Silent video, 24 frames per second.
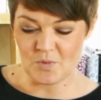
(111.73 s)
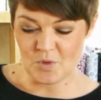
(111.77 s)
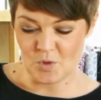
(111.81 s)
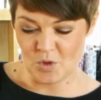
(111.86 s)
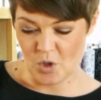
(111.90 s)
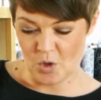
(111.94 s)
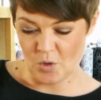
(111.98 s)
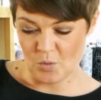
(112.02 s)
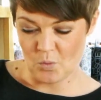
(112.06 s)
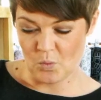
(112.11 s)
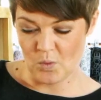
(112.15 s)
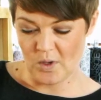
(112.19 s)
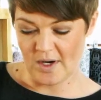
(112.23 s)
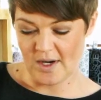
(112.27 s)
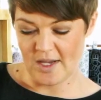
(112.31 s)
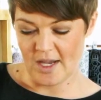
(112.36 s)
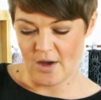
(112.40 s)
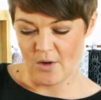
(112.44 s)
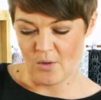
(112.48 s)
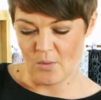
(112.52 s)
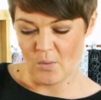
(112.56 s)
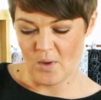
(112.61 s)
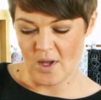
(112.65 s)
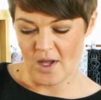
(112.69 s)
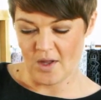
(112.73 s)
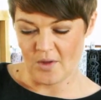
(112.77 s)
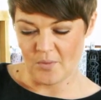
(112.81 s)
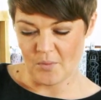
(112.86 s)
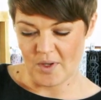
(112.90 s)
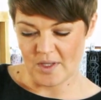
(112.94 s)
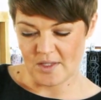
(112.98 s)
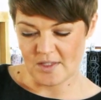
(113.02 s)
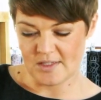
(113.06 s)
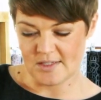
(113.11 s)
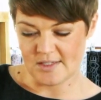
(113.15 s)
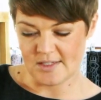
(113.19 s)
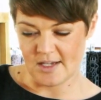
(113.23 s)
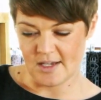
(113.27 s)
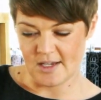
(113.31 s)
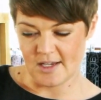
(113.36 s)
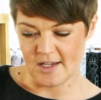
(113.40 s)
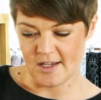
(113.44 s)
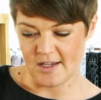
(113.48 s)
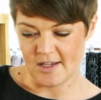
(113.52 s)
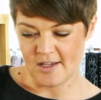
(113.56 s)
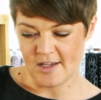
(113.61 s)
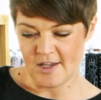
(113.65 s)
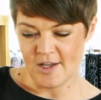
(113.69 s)
to work out well once
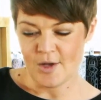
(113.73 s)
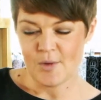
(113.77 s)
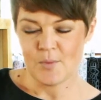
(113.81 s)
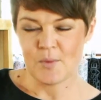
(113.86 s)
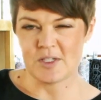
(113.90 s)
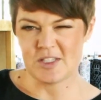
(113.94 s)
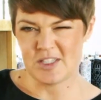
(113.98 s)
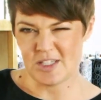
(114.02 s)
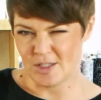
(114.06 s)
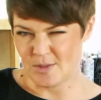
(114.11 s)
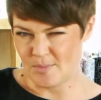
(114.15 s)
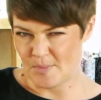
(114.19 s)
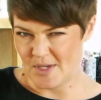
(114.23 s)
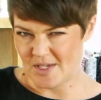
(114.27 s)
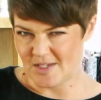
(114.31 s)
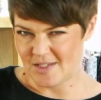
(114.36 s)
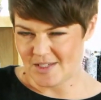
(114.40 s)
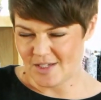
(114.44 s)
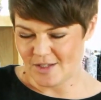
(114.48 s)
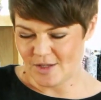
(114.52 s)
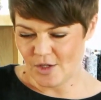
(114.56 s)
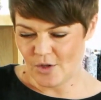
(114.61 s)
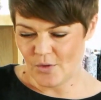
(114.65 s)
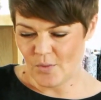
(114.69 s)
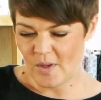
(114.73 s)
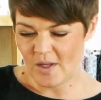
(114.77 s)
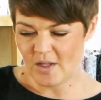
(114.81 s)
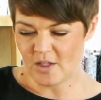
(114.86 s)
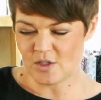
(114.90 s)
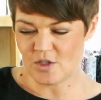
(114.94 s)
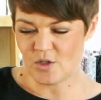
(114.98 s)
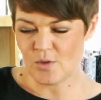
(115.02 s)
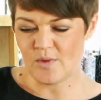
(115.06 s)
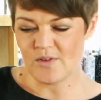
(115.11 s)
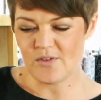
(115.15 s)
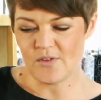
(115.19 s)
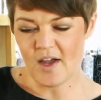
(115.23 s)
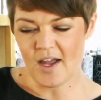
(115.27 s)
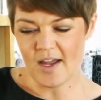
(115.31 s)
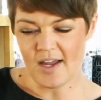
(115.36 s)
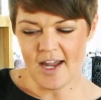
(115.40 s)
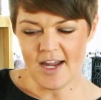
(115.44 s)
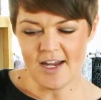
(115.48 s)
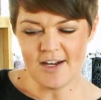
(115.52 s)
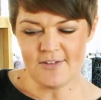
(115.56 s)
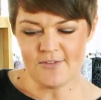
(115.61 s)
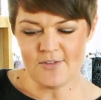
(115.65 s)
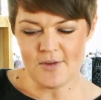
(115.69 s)
it's pieced in the quilt. So we've got
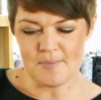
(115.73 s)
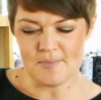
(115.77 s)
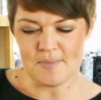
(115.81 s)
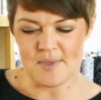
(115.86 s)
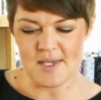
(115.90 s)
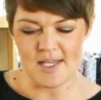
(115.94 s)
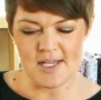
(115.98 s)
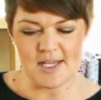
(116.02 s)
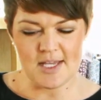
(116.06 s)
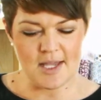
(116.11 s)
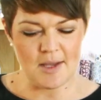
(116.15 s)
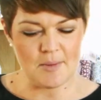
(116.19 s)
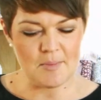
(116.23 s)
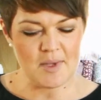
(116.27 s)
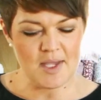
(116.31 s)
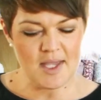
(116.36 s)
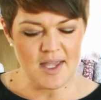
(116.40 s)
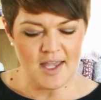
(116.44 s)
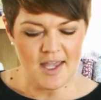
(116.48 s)
kind of a medium